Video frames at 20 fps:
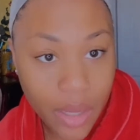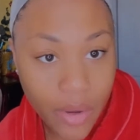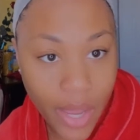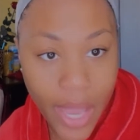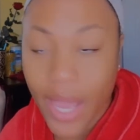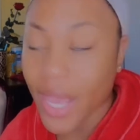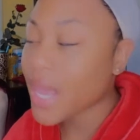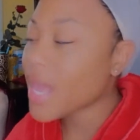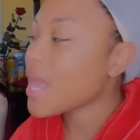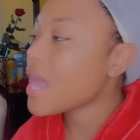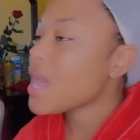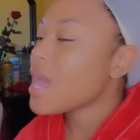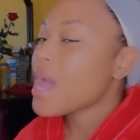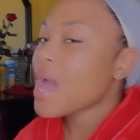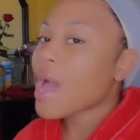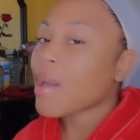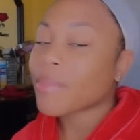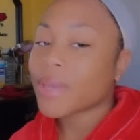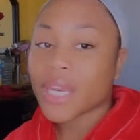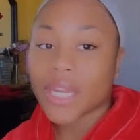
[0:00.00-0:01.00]
Okay,
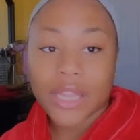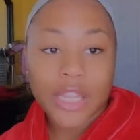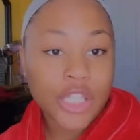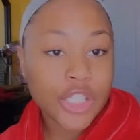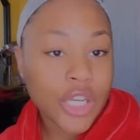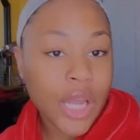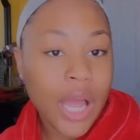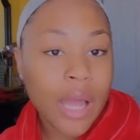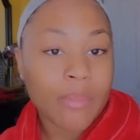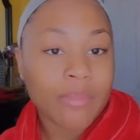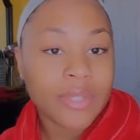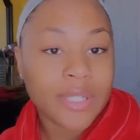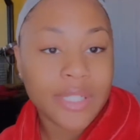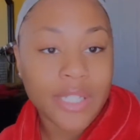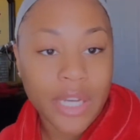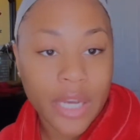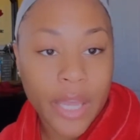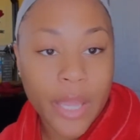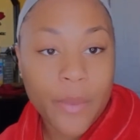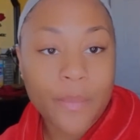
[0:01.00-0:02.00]
I'm getting the job
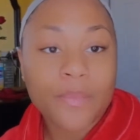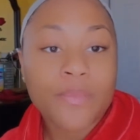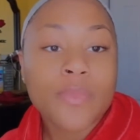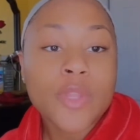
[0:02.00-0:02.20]
done.